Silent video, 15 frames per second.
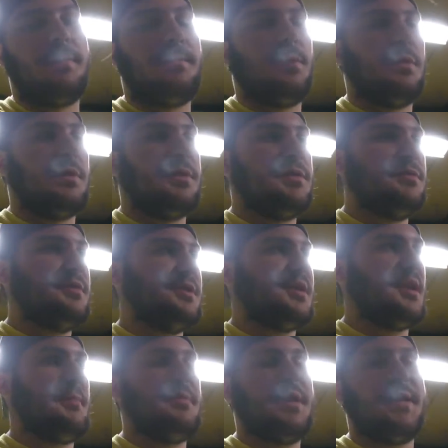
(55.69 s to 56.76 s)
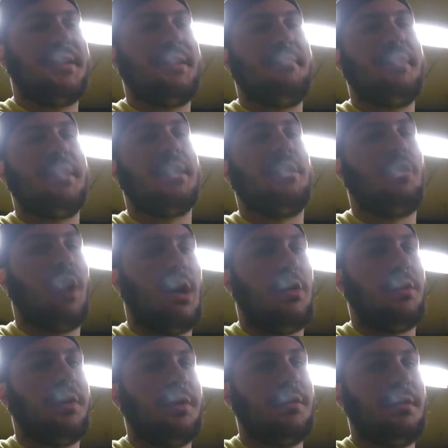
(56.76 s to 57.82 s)
for the two-step needs to be a
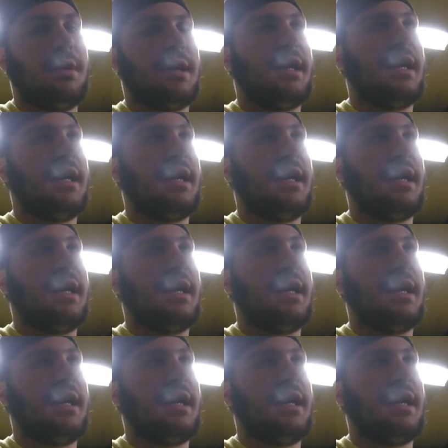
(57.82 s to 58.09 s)
ground. It